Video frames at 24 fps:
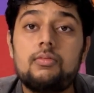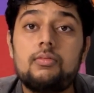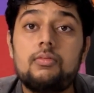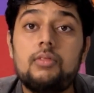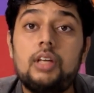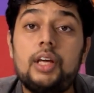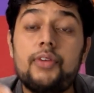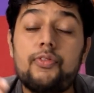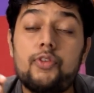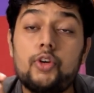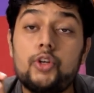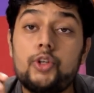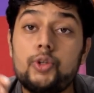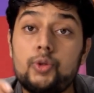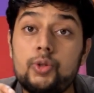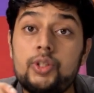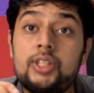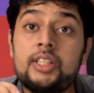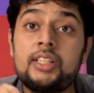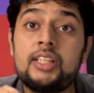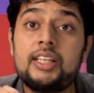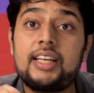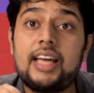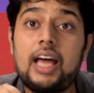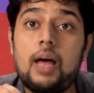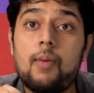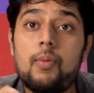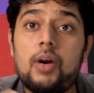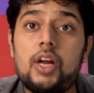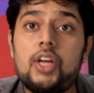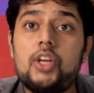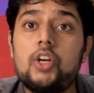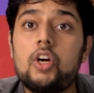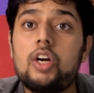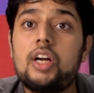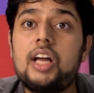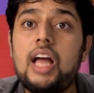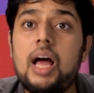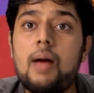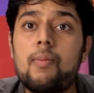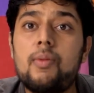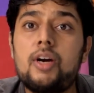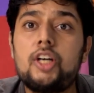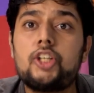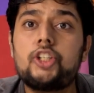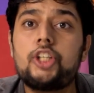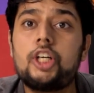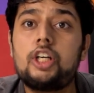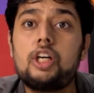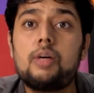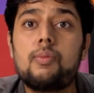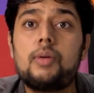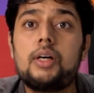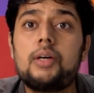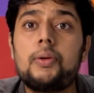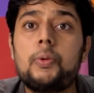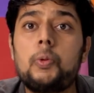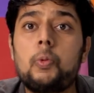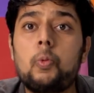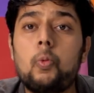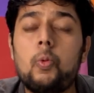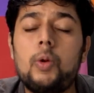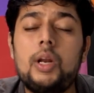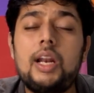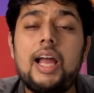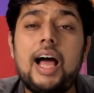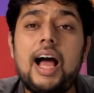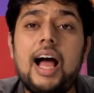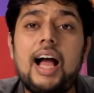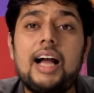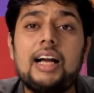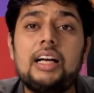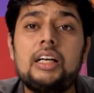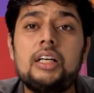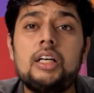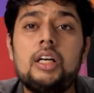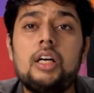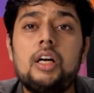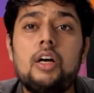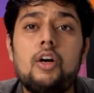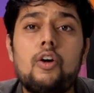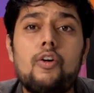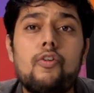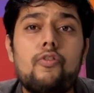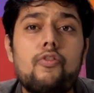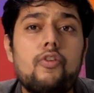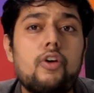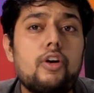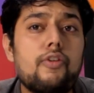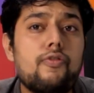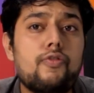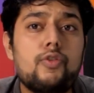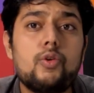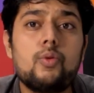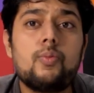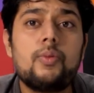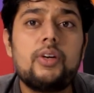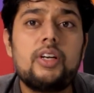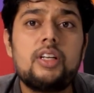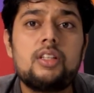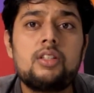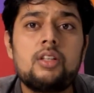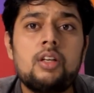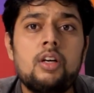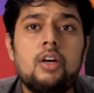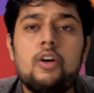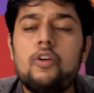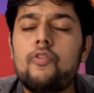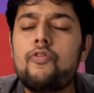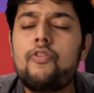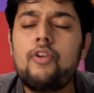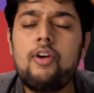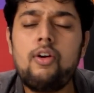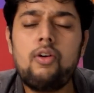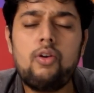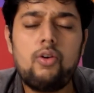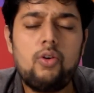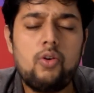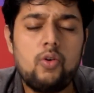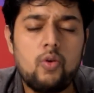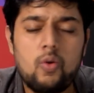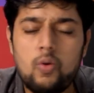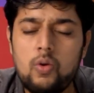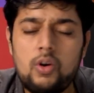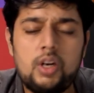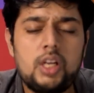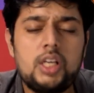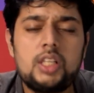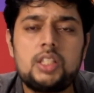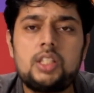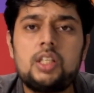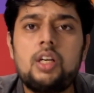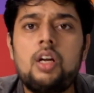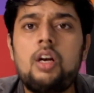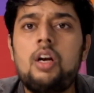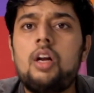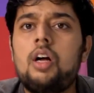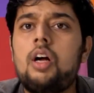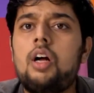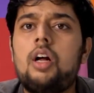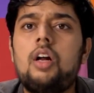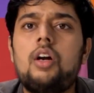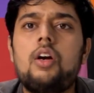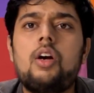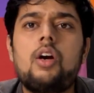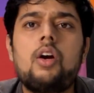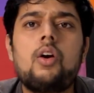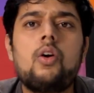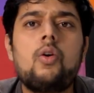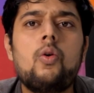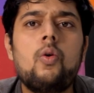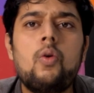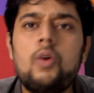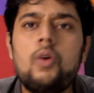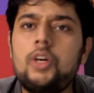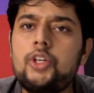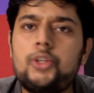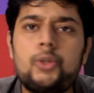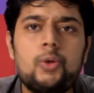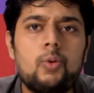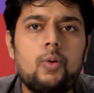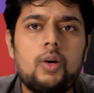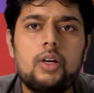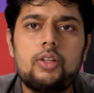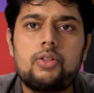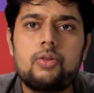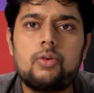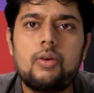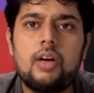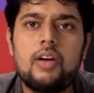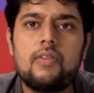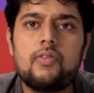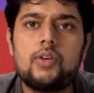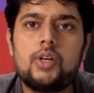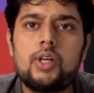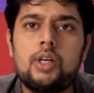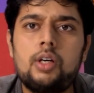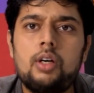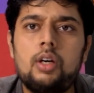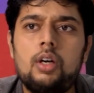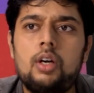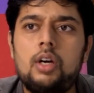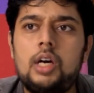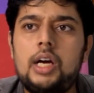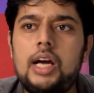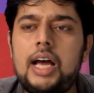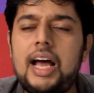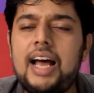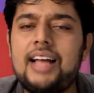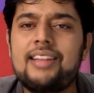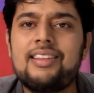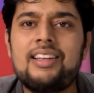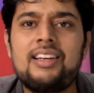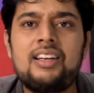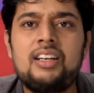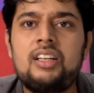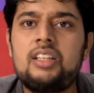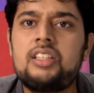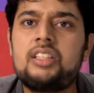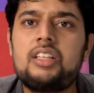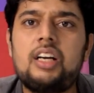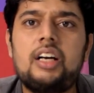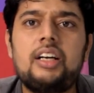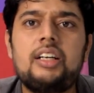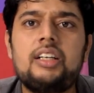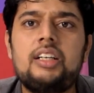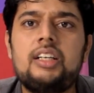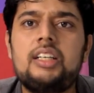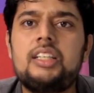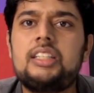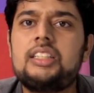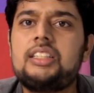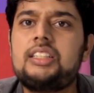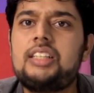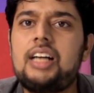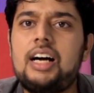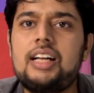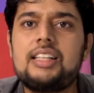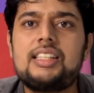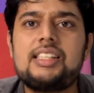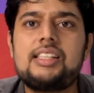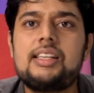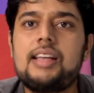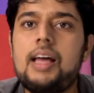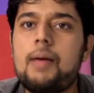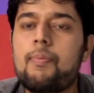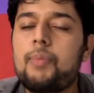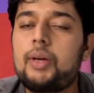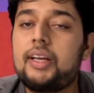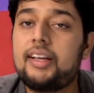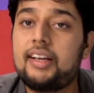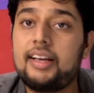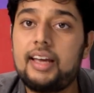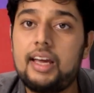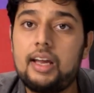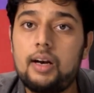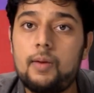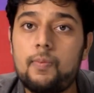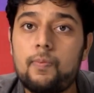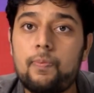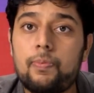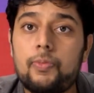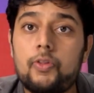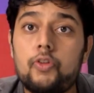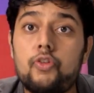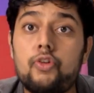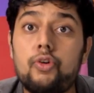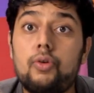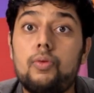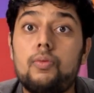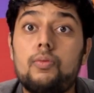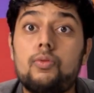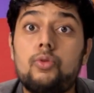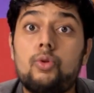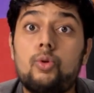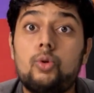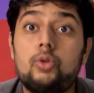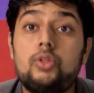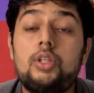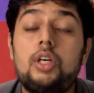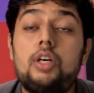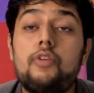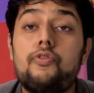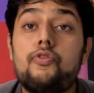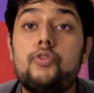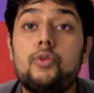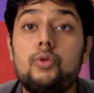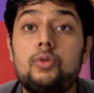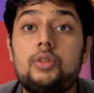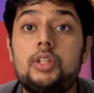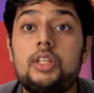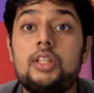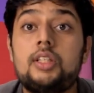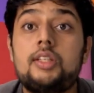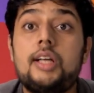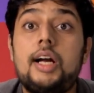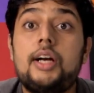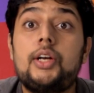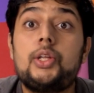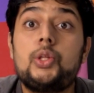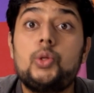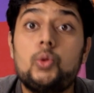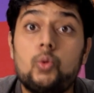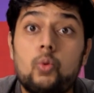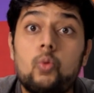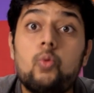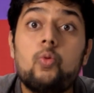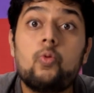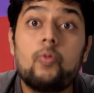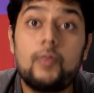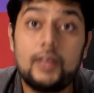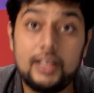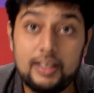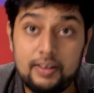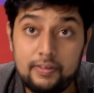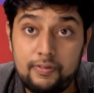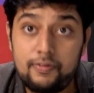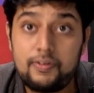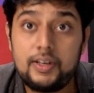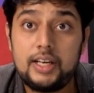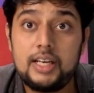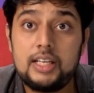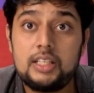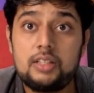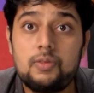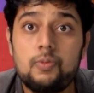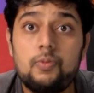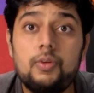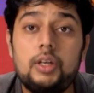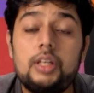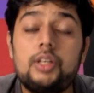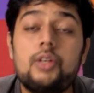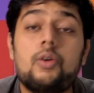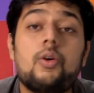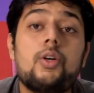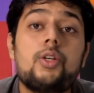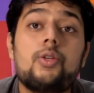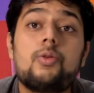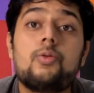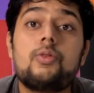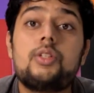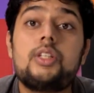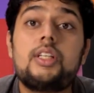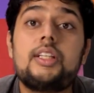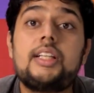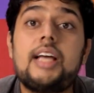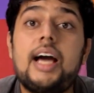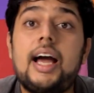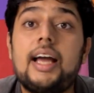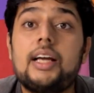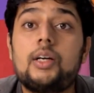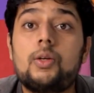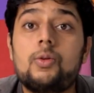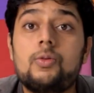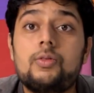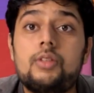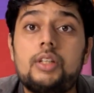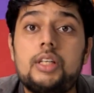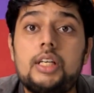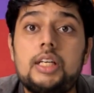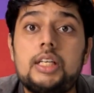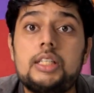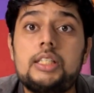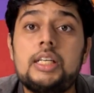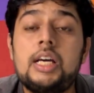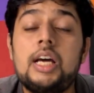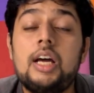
if you're using the camera, your camera shutter button will hang for a few minutes for no reason, no issue whatsoever, and then it'll suddenly start snapping again. So those are a few things that you will face when you're using the Iqoo 3's